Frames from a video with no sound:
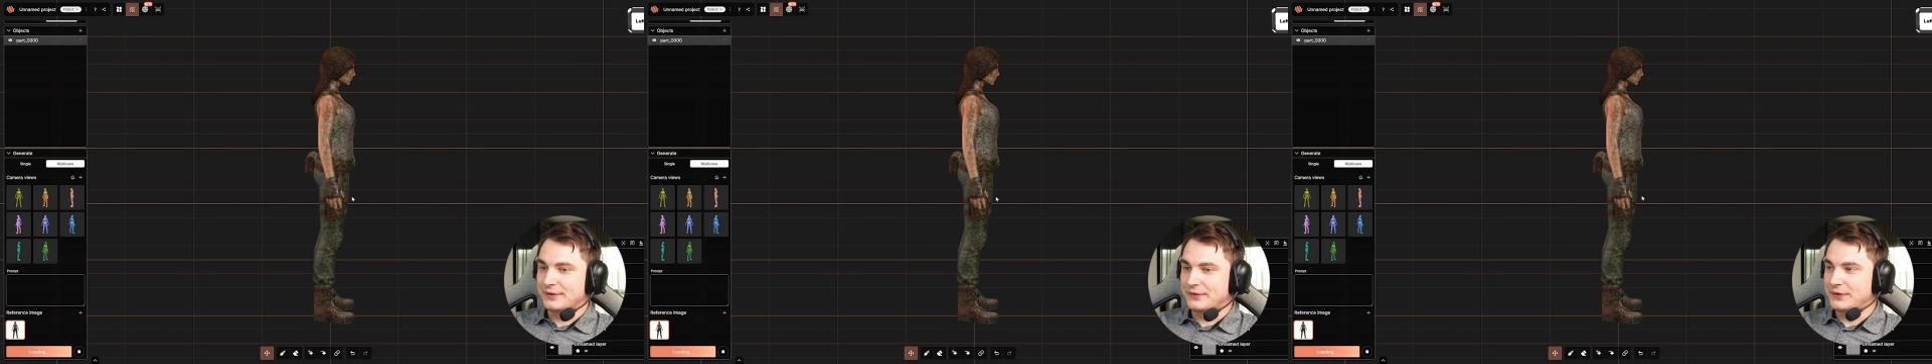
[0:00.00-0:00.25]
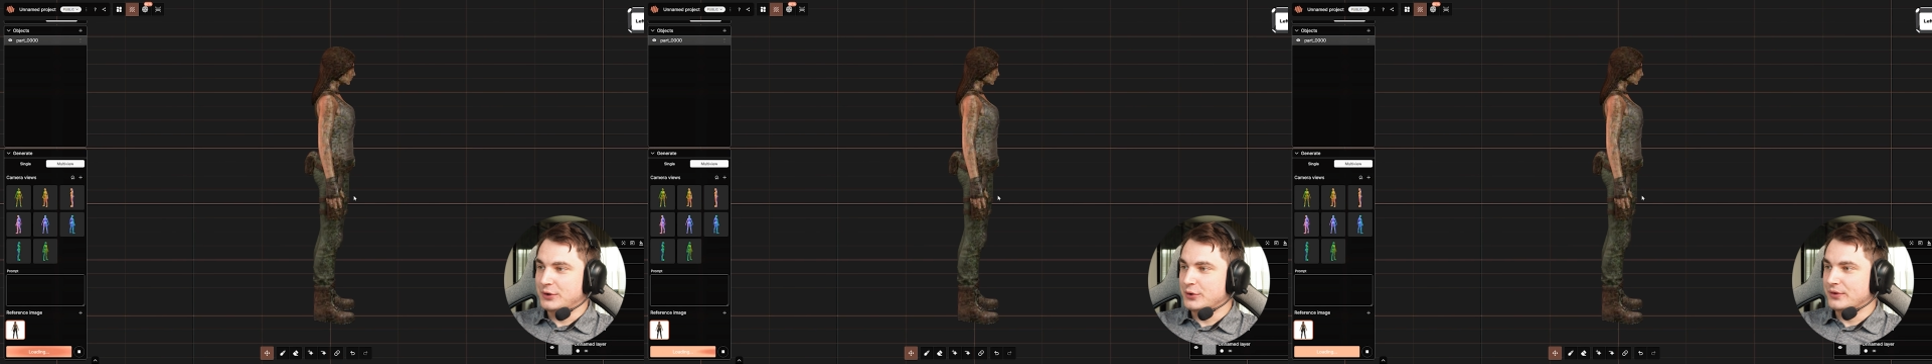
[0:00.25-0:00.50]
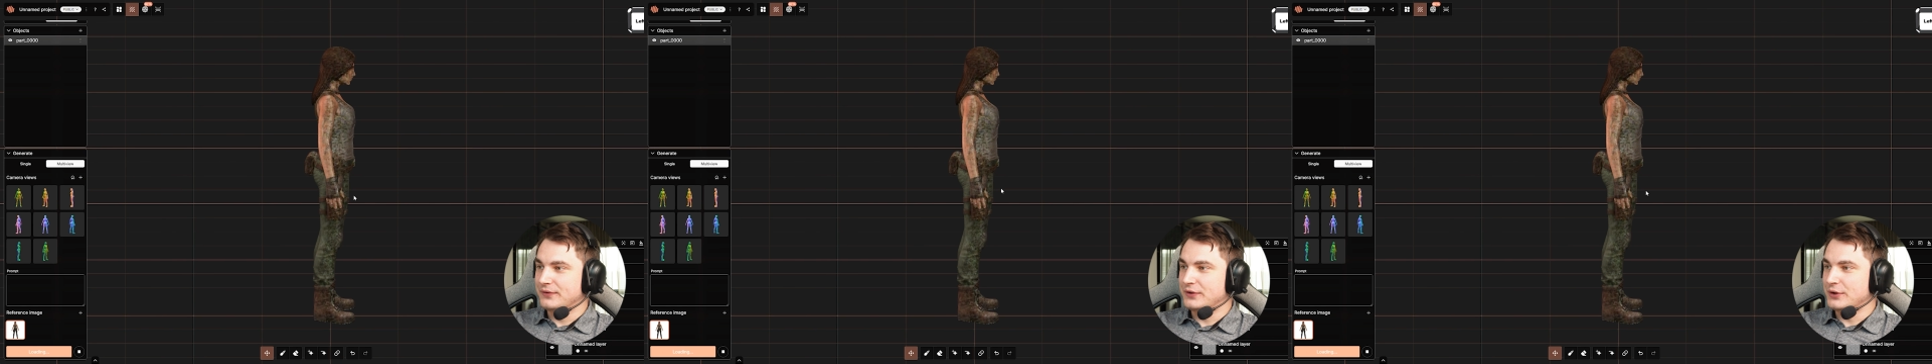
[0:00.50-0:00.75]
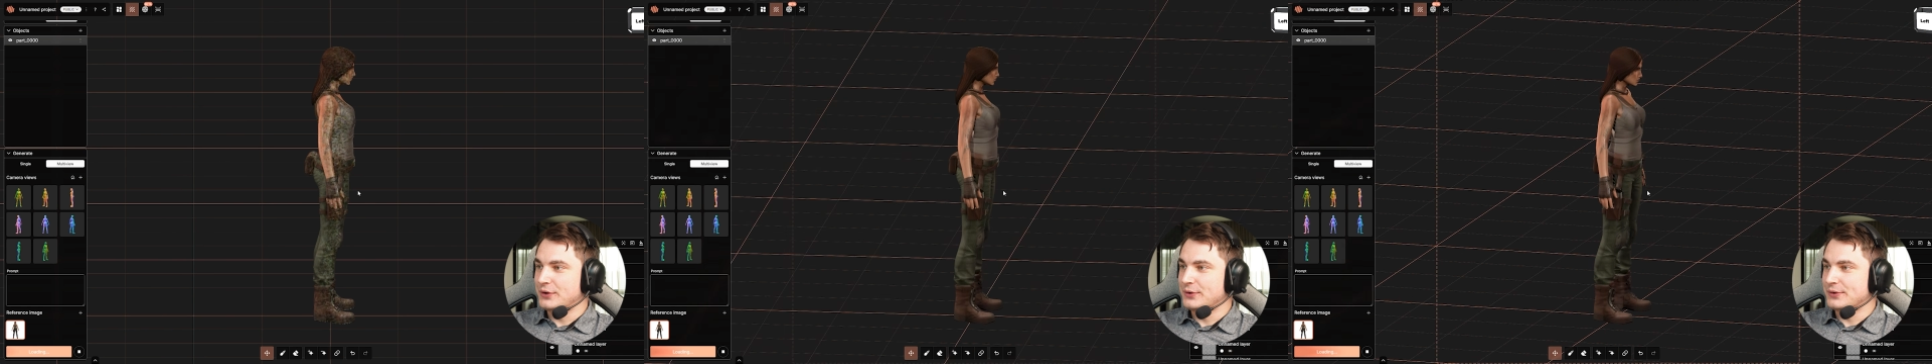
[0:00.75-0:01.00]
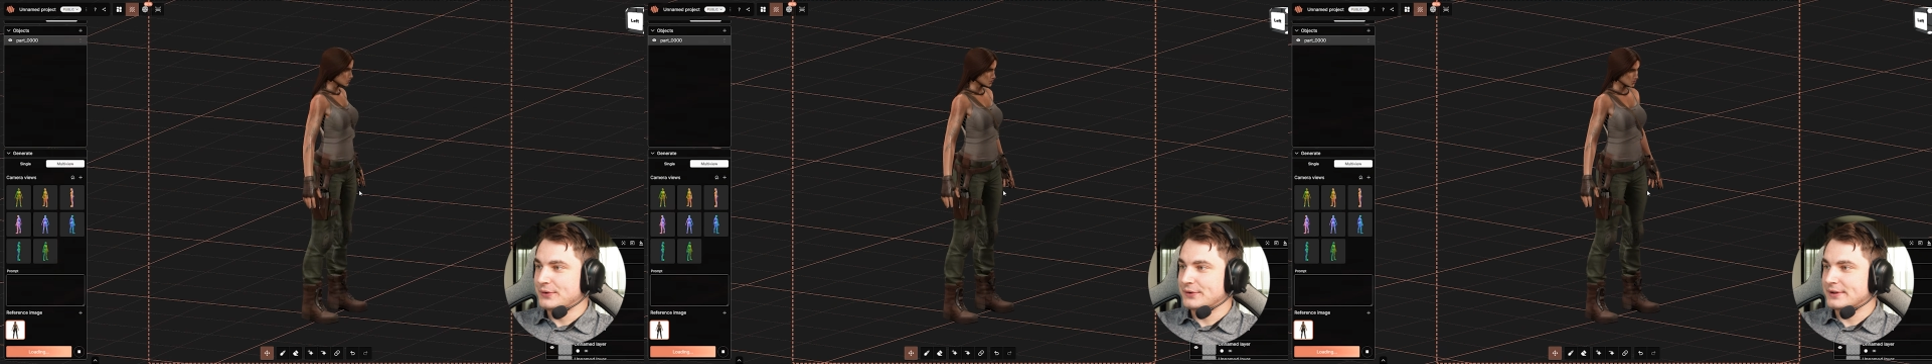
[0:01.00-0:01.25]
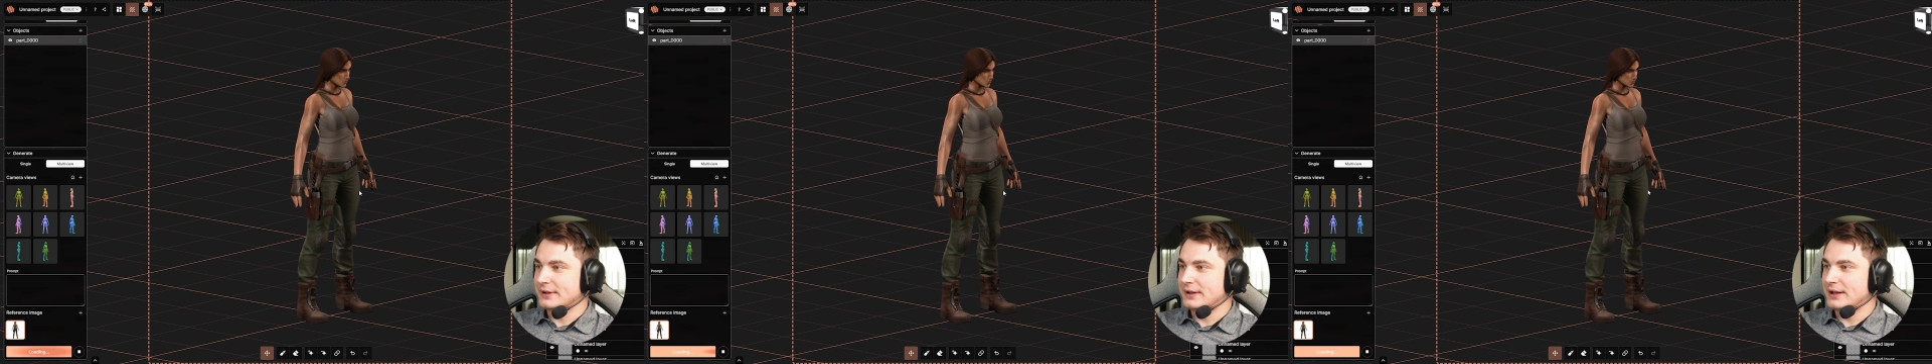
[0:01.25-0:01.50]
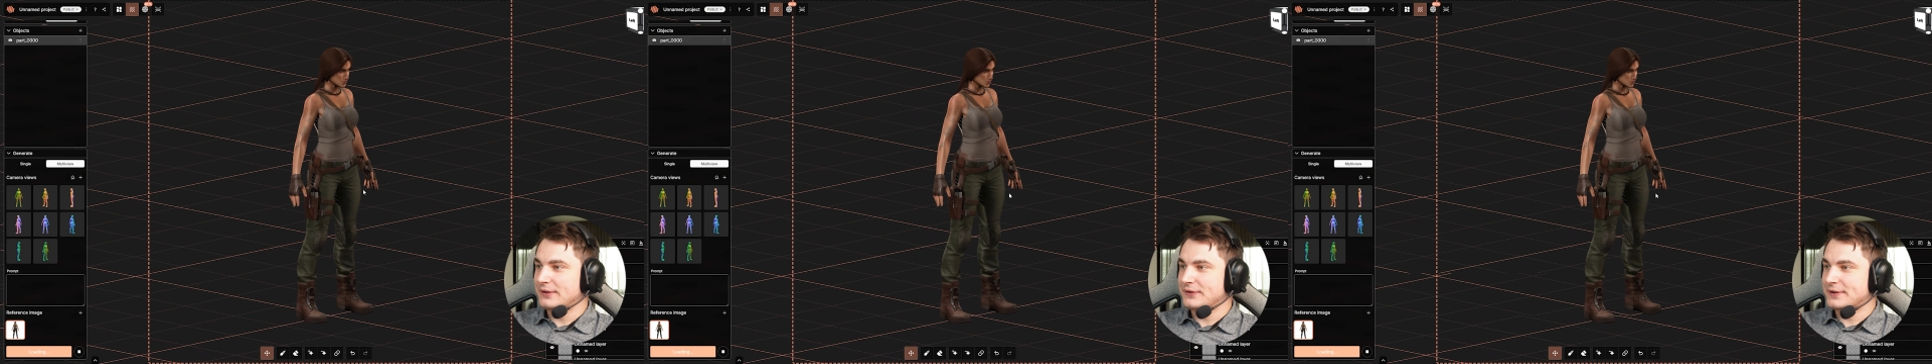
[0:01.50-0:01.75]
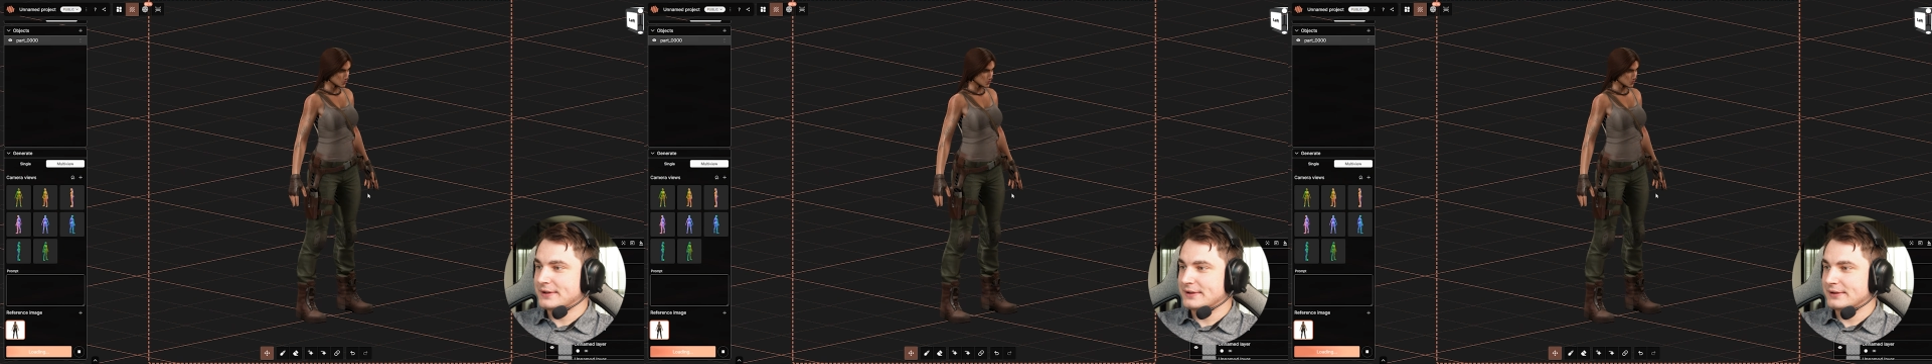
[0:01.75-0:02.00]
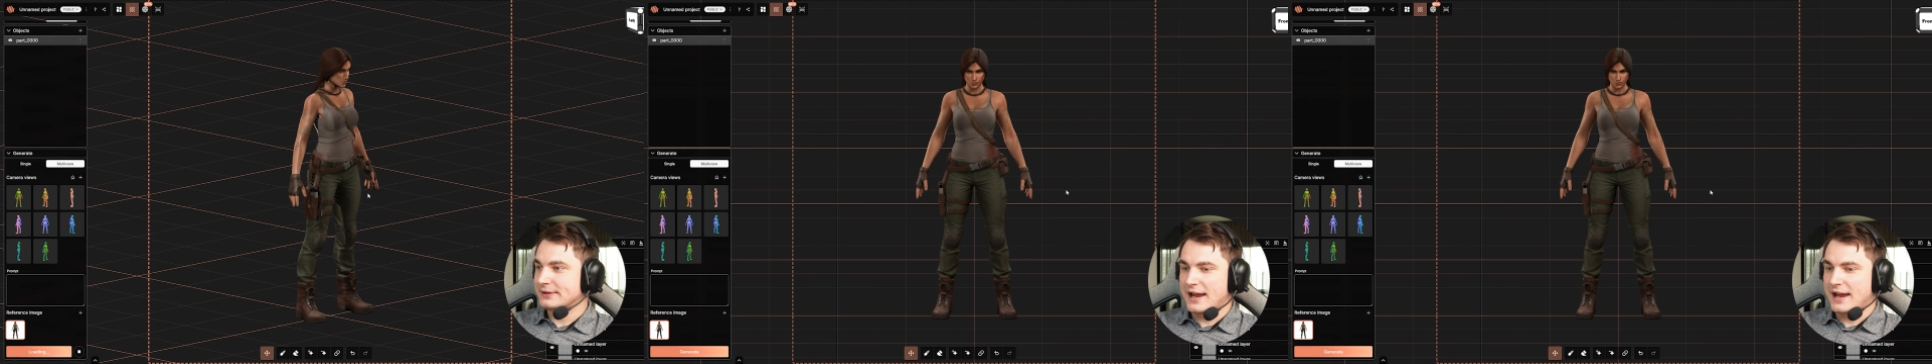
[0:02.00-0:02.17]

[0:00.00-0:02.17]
Few views left.